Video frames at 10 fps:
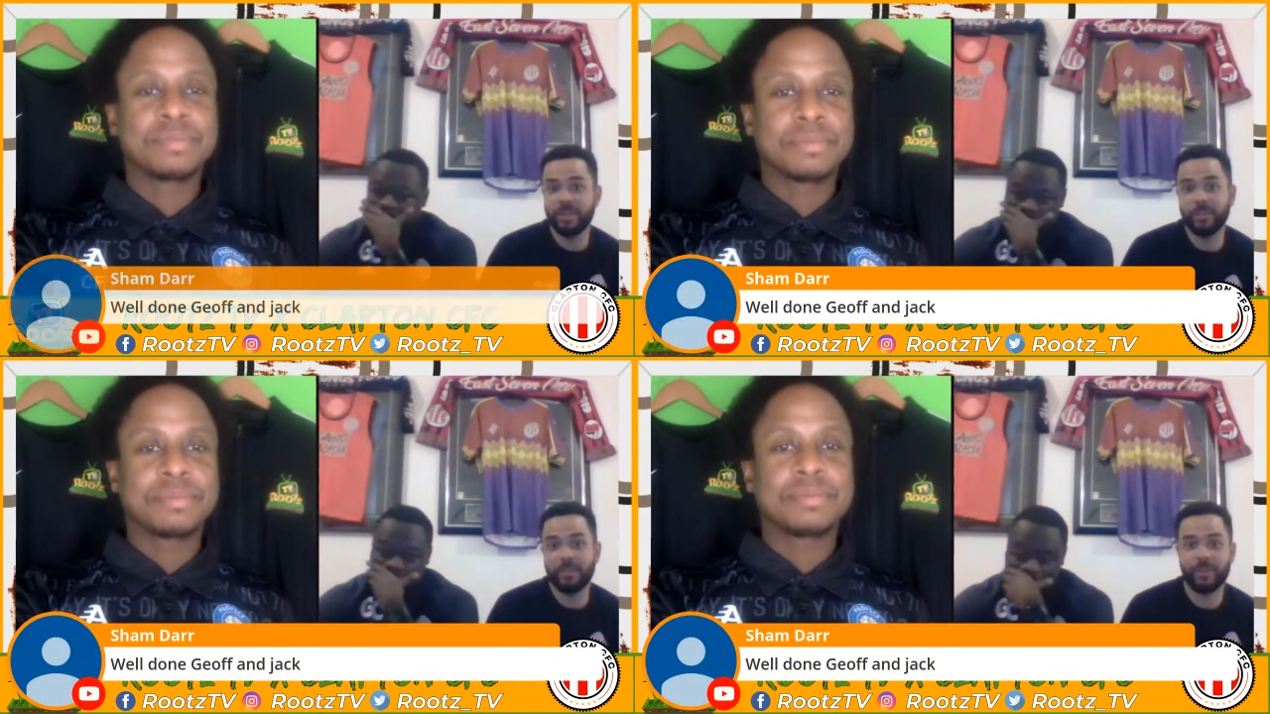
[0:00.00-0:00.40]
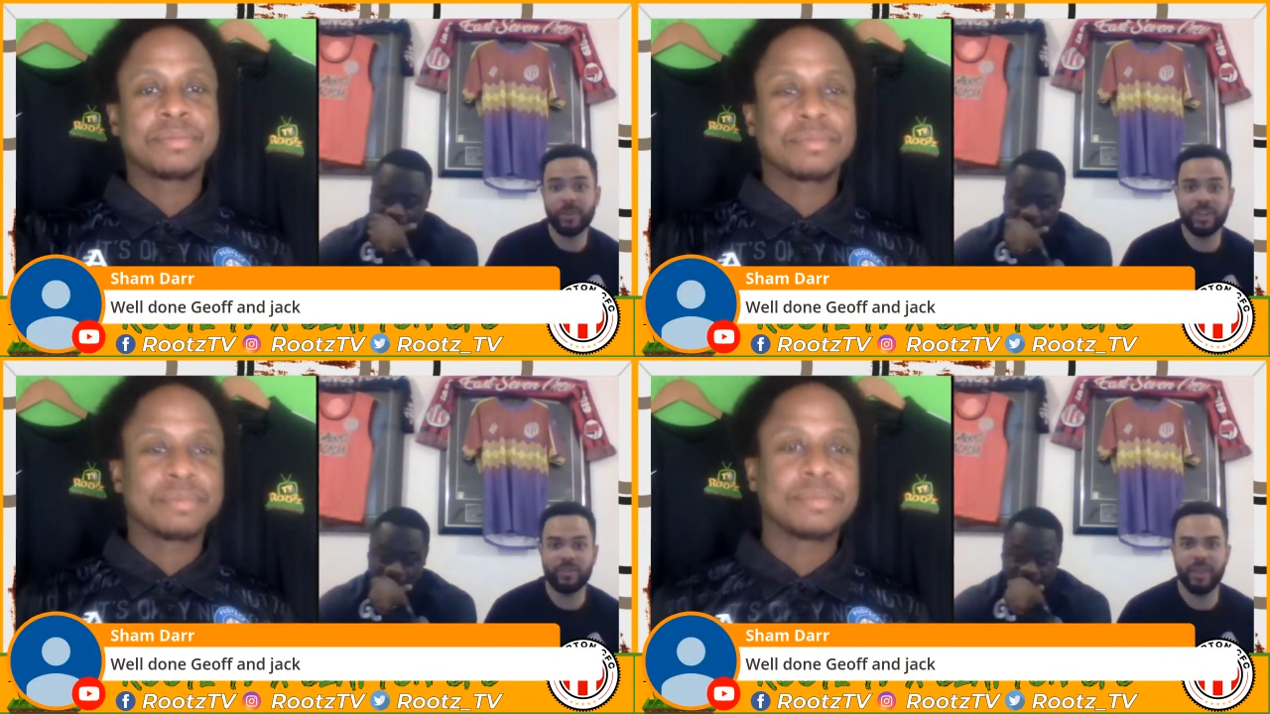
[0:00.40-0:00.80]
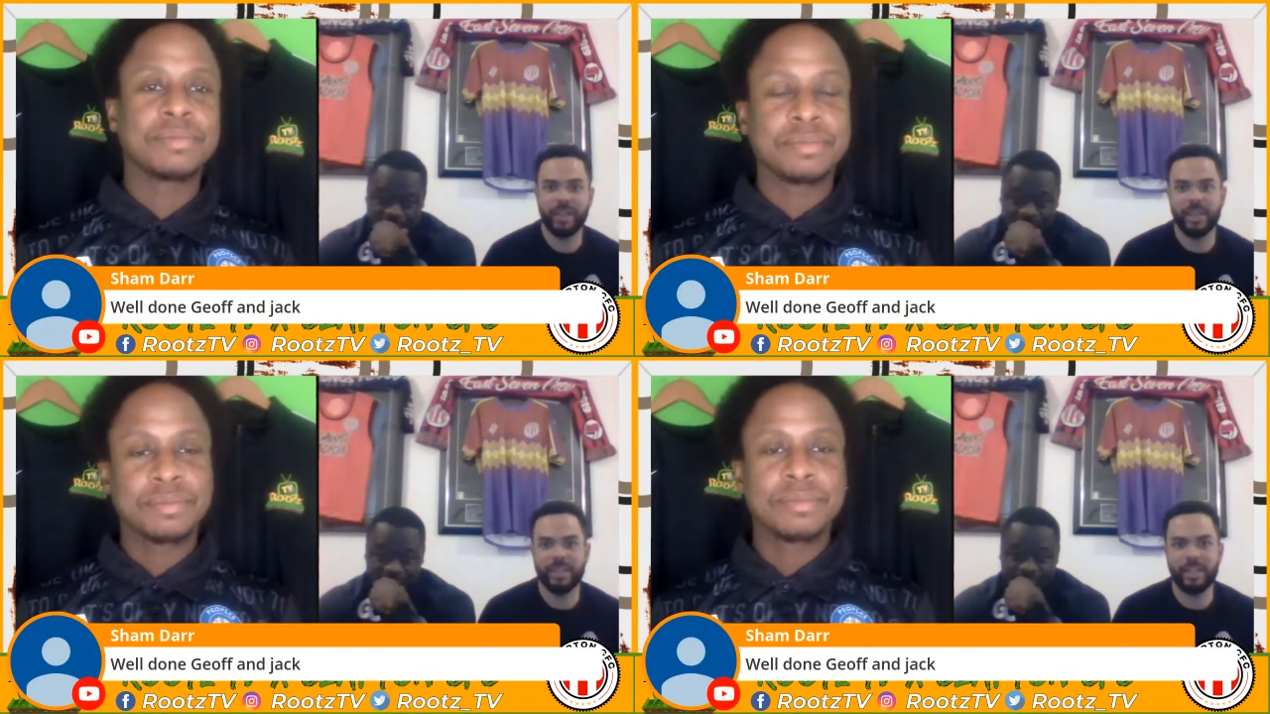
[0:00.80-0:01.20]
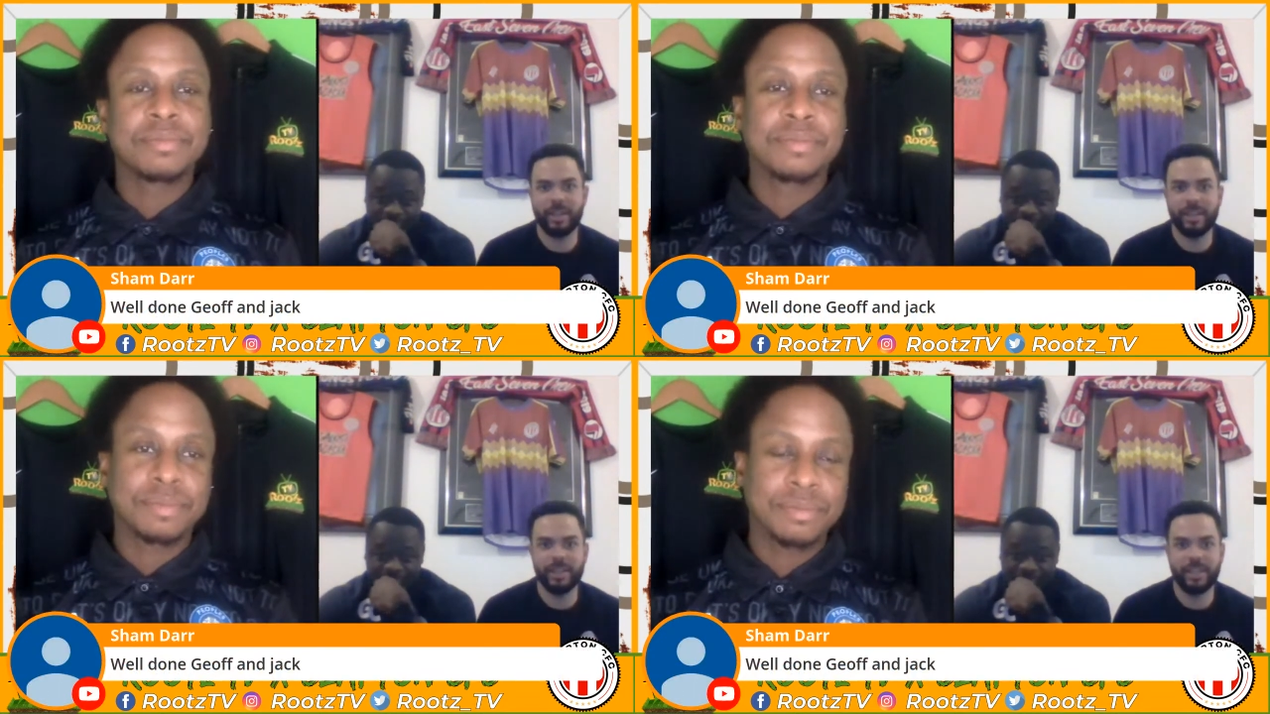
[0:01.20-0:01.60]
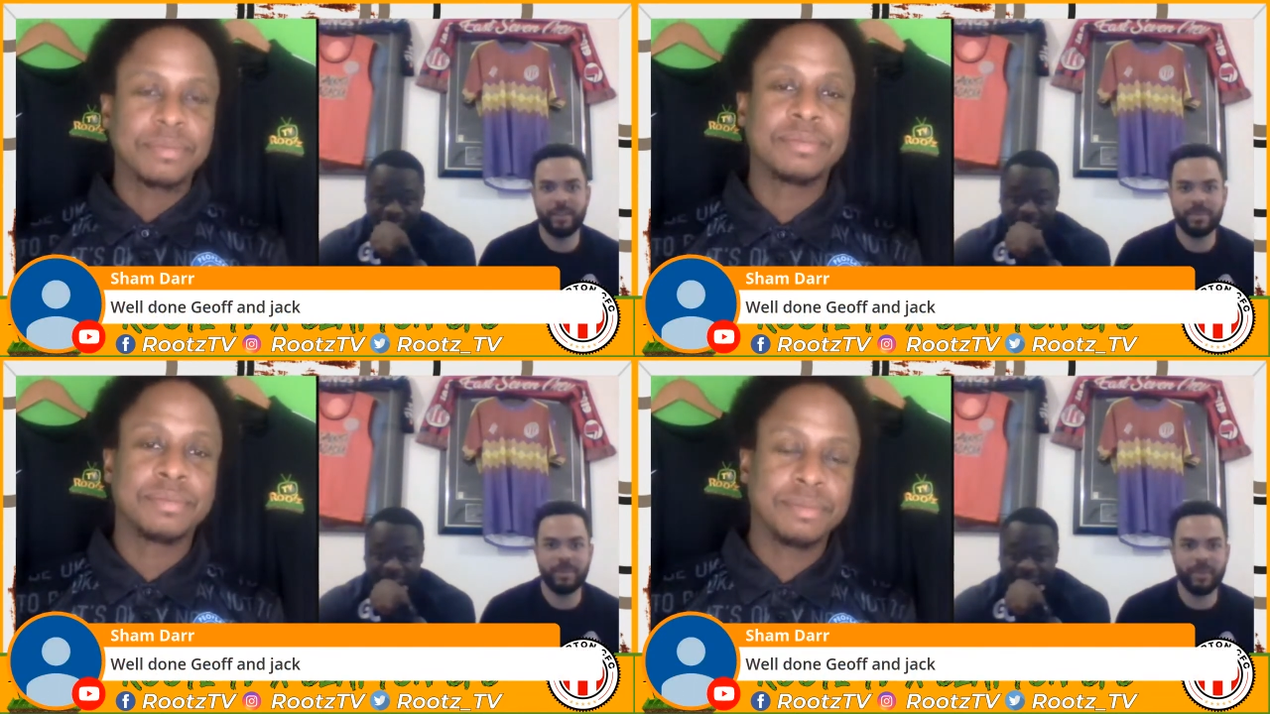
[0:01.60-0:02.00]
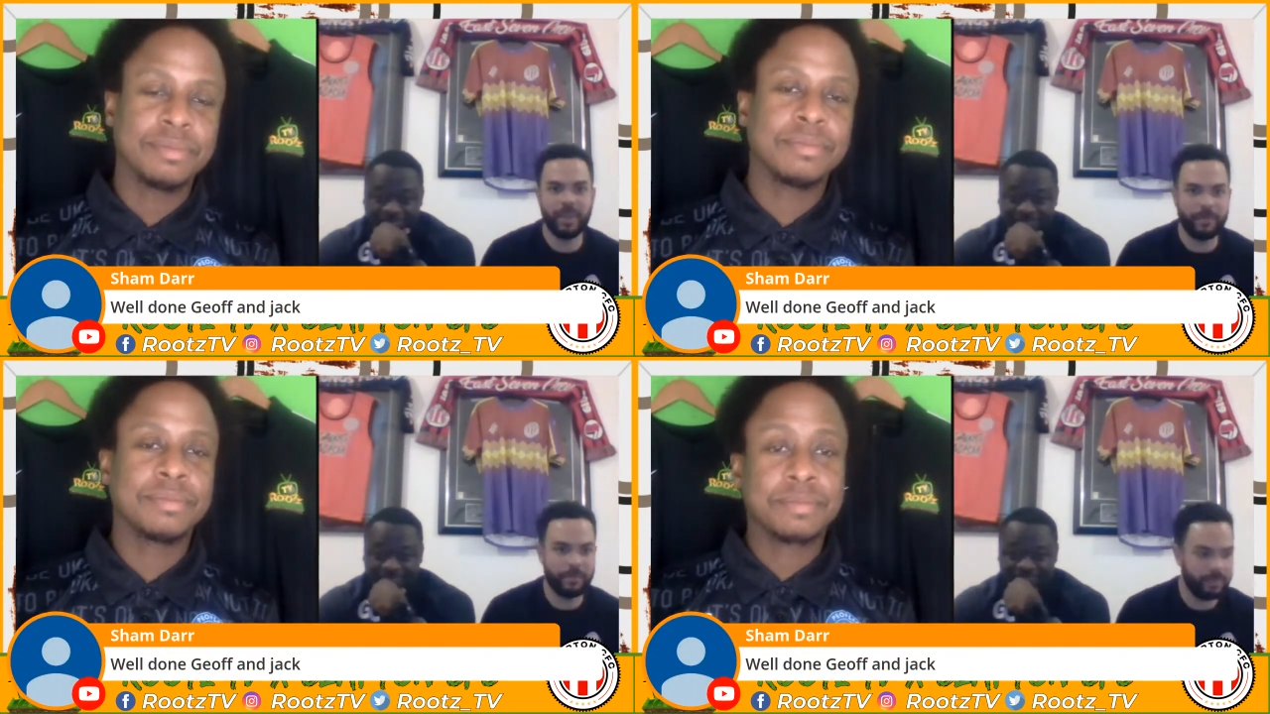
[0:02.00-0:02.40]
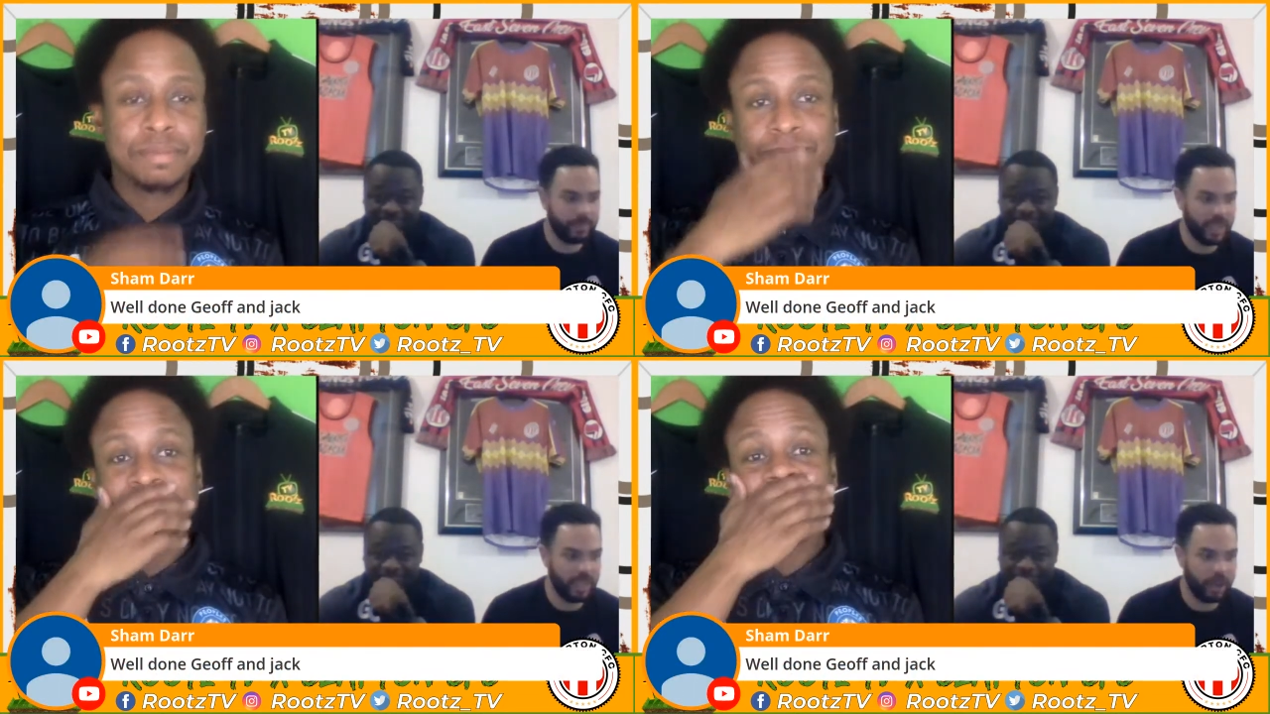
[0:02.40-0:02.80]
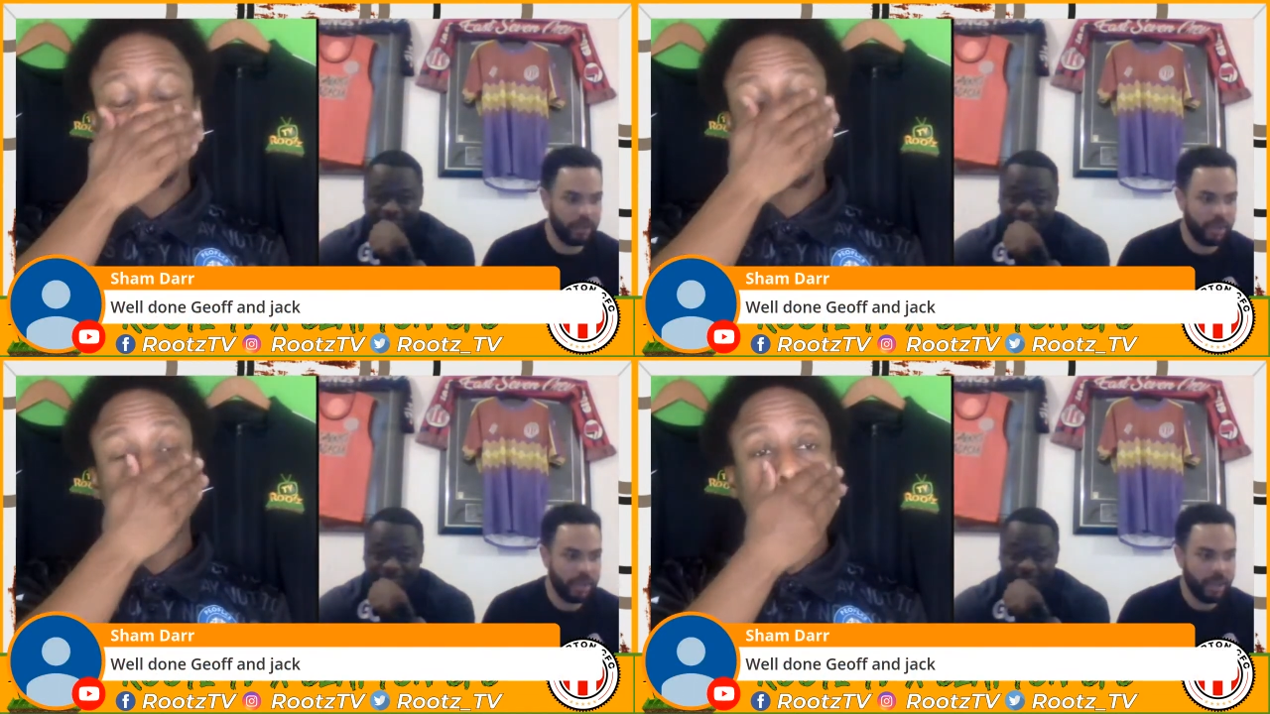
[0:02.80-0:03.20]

Speaker 1: took for granted, really, in, ter in terms of, um, you know,